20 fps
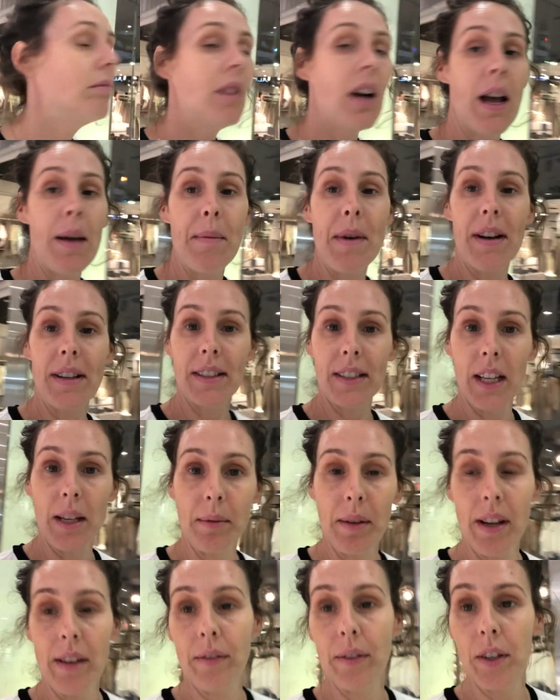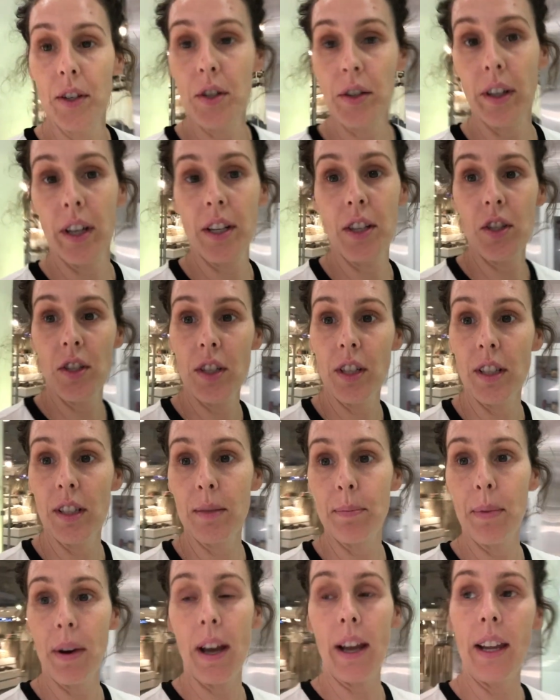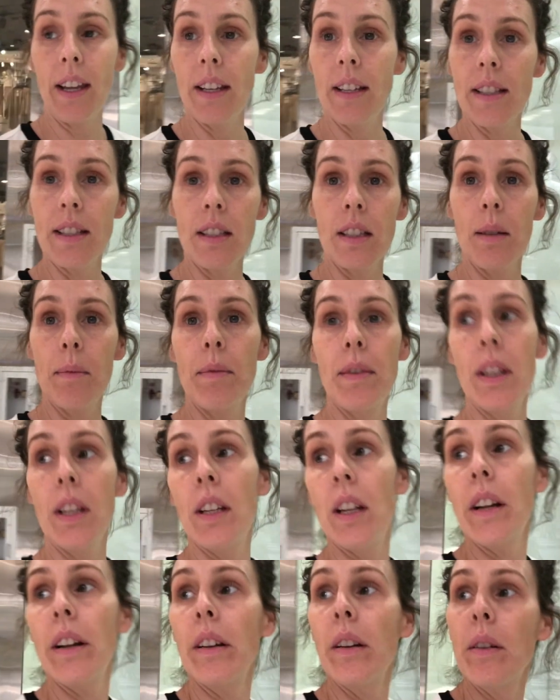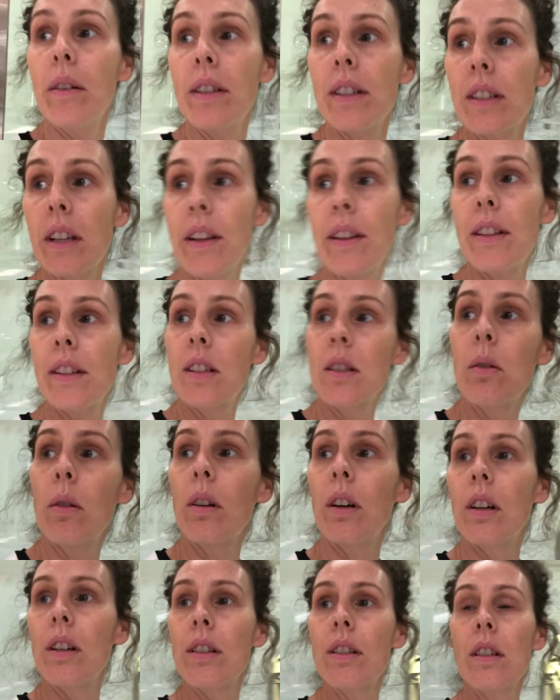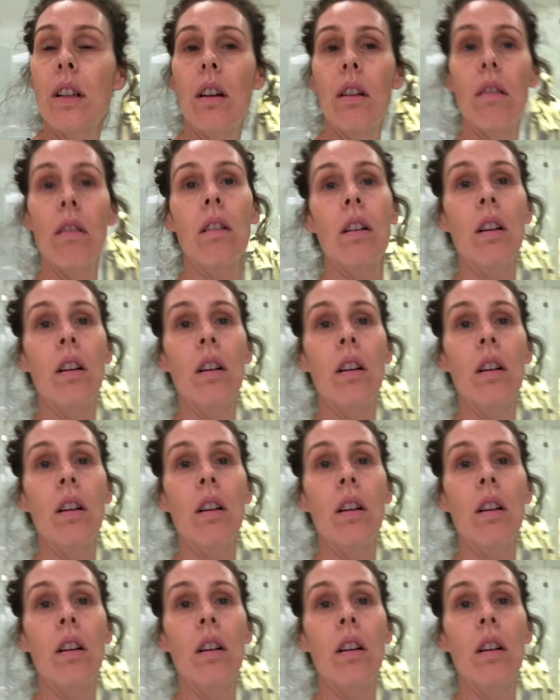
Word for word: I'm outside waiting for Trin. She's buying something, I don't know, inside the store, so.